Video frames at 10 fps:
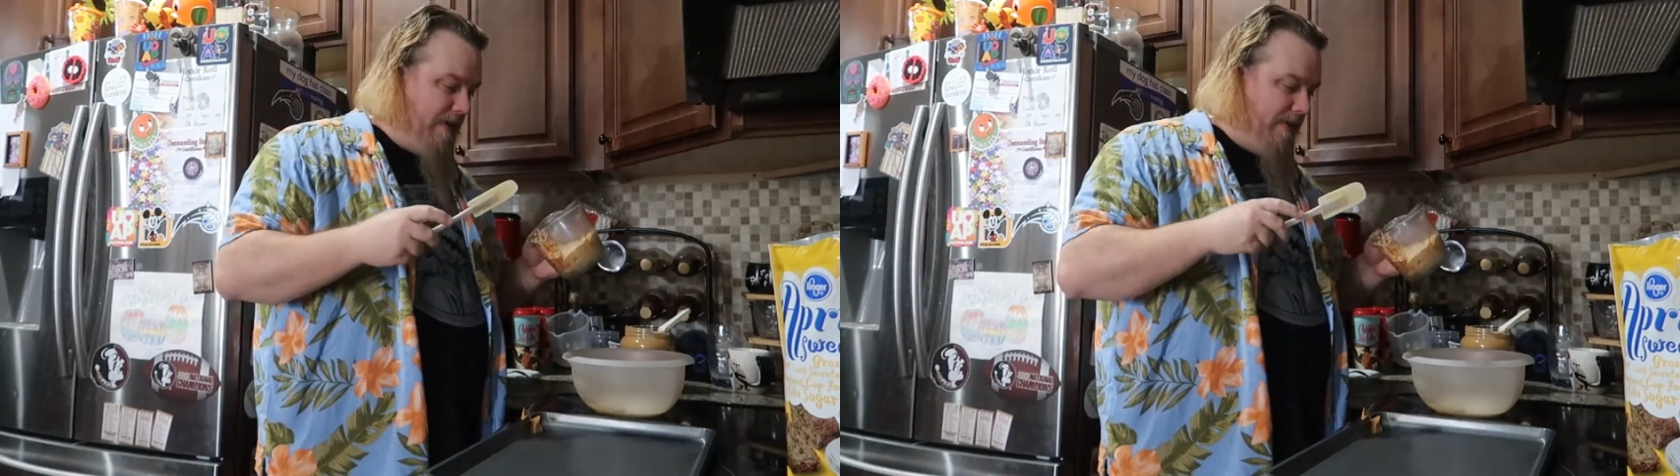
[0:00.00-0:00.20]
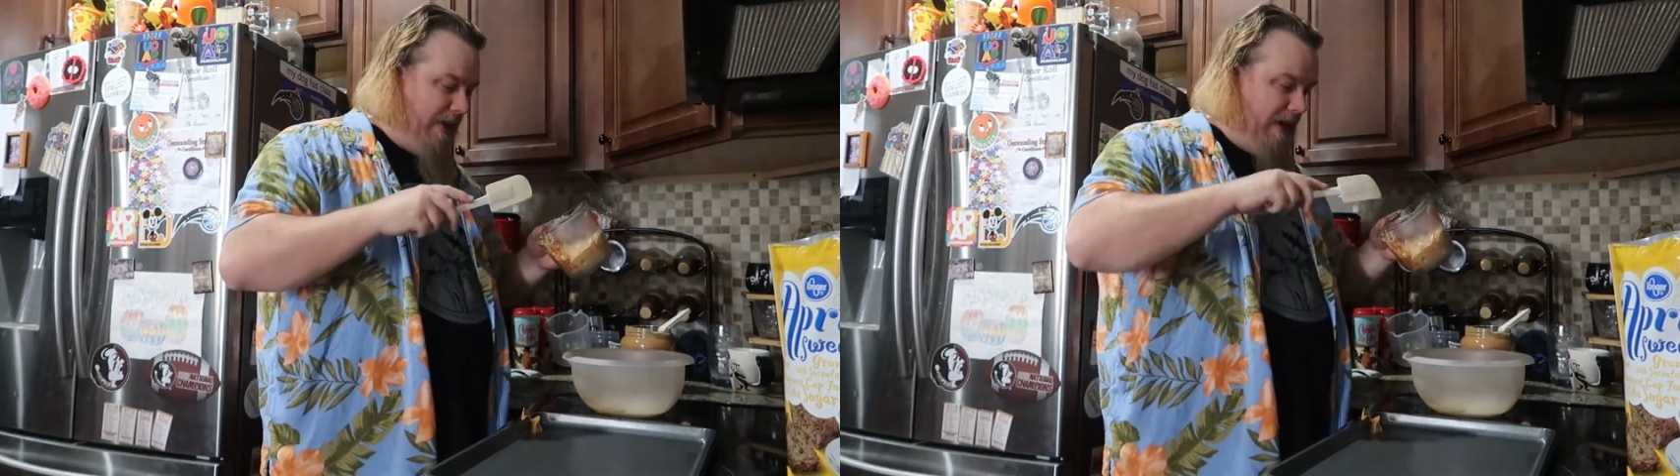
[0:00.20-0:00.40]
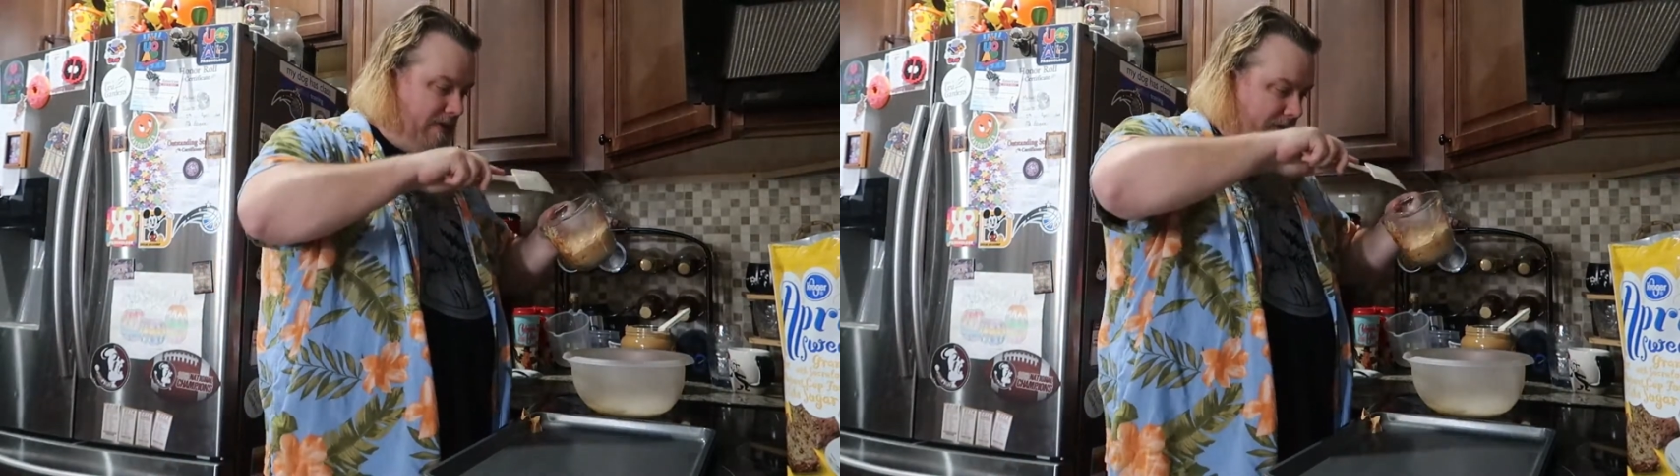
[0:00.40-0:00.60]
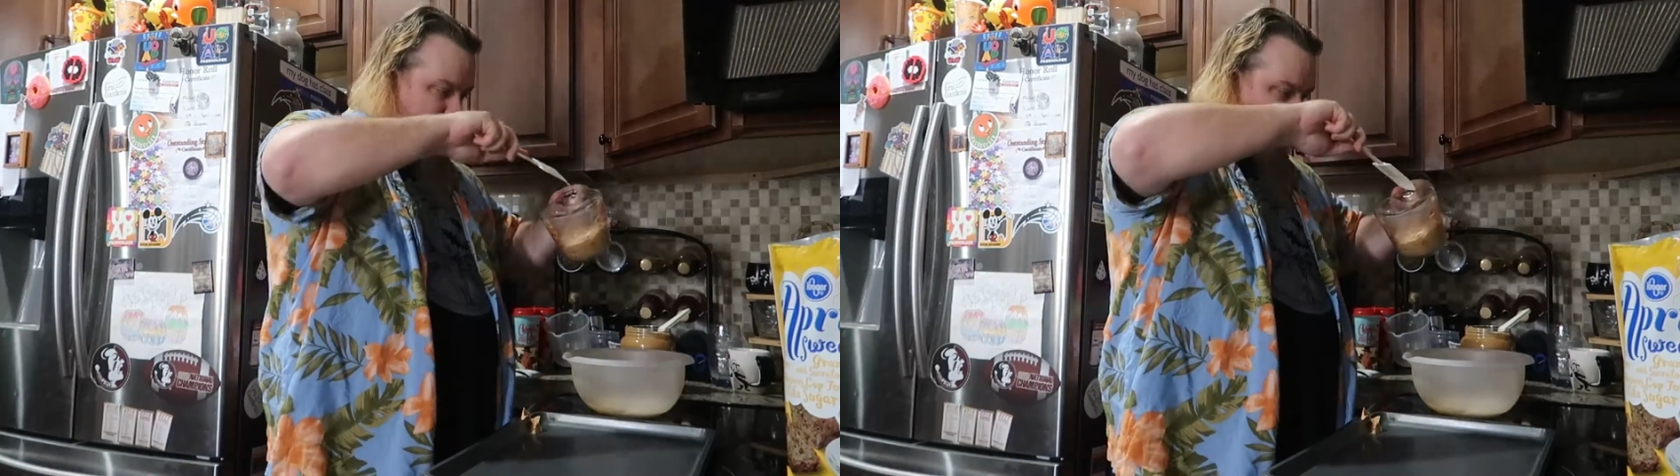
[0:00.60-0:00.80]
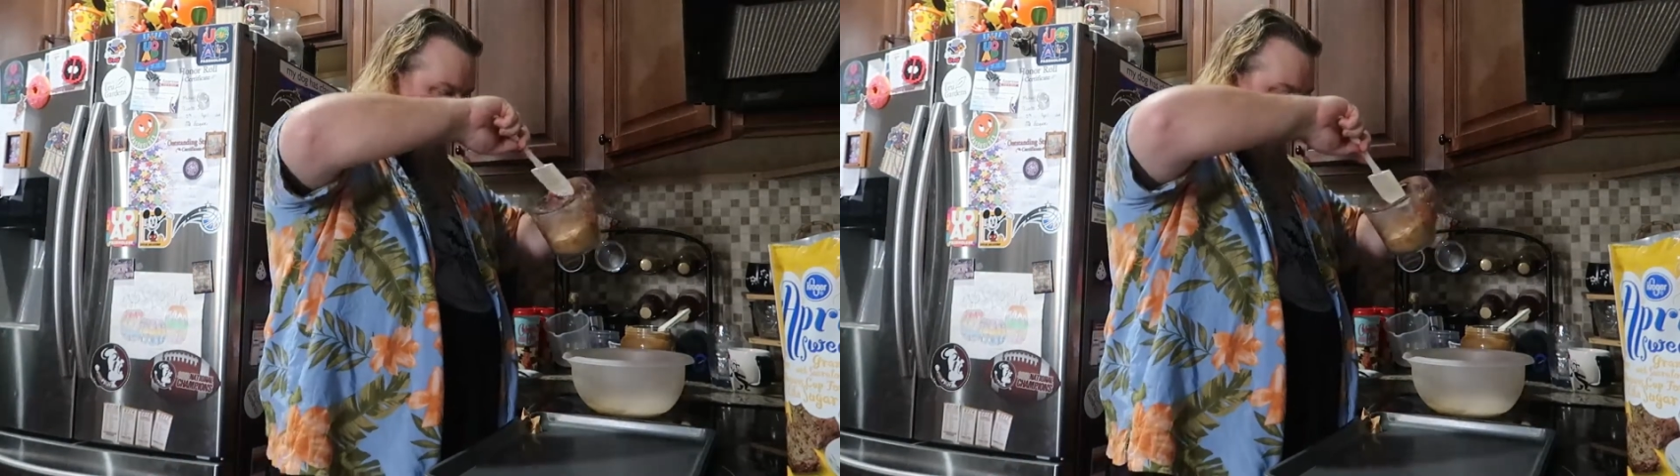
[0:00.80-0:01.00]
thing to get
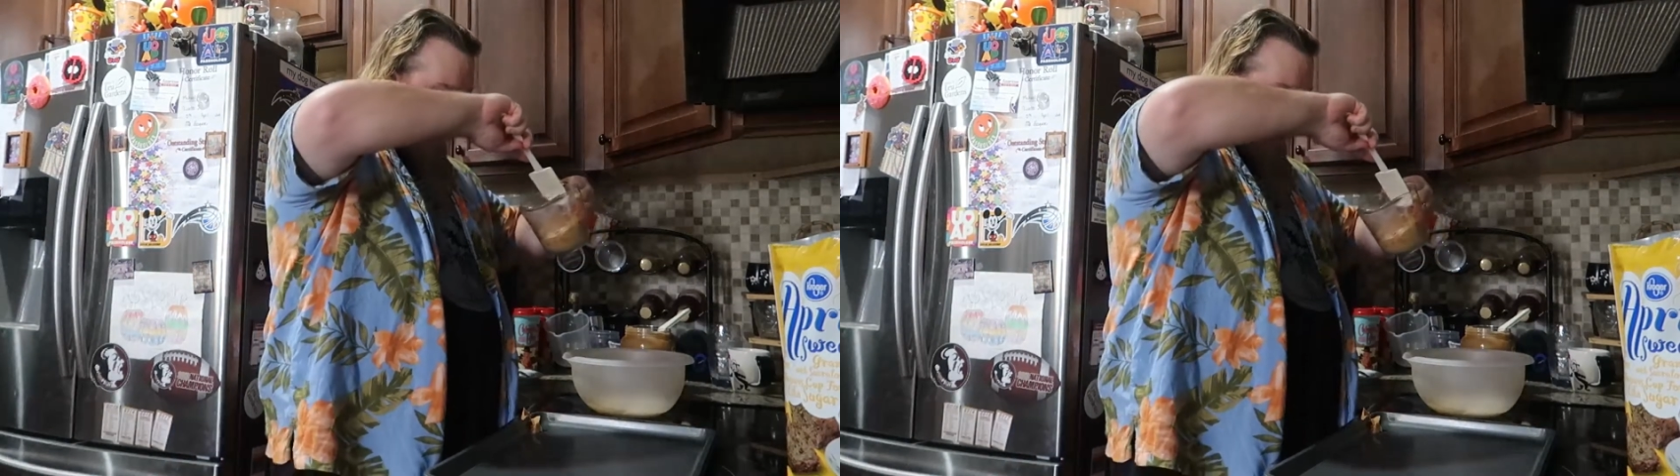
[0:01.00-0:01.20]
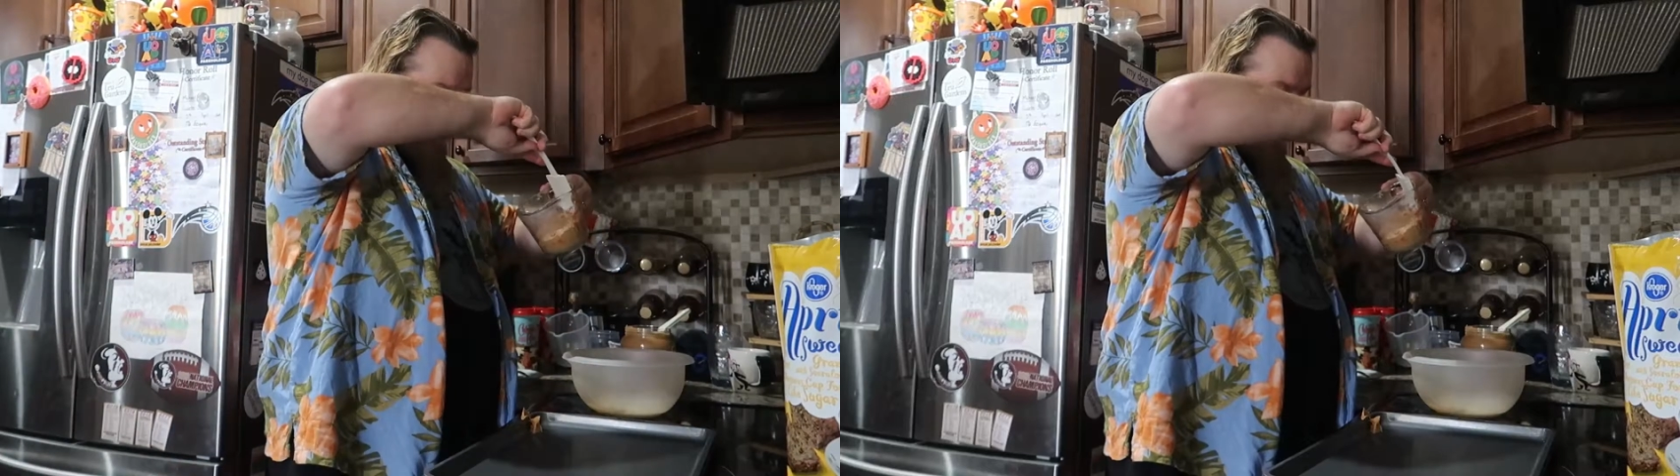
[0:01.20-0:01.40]
the